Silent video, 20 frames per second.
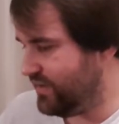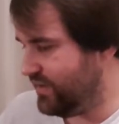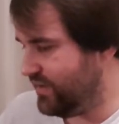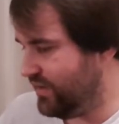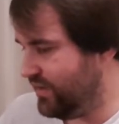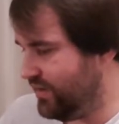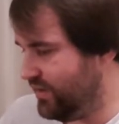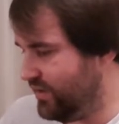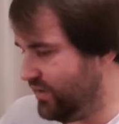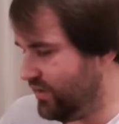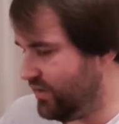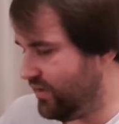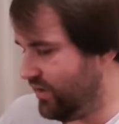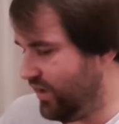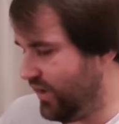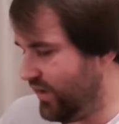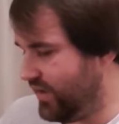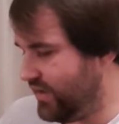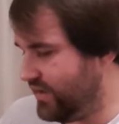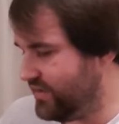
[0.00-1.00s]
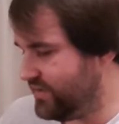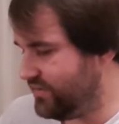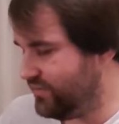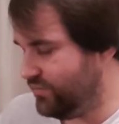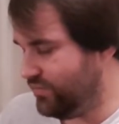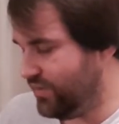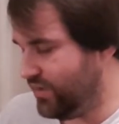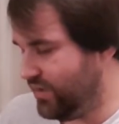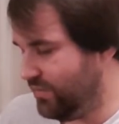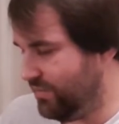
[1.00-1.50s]
look like it's
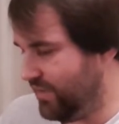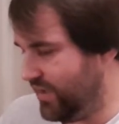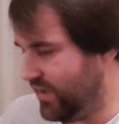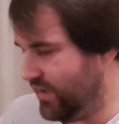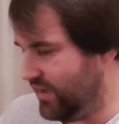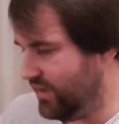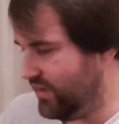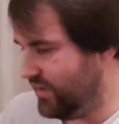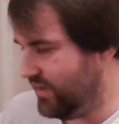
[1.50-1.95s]
all going to be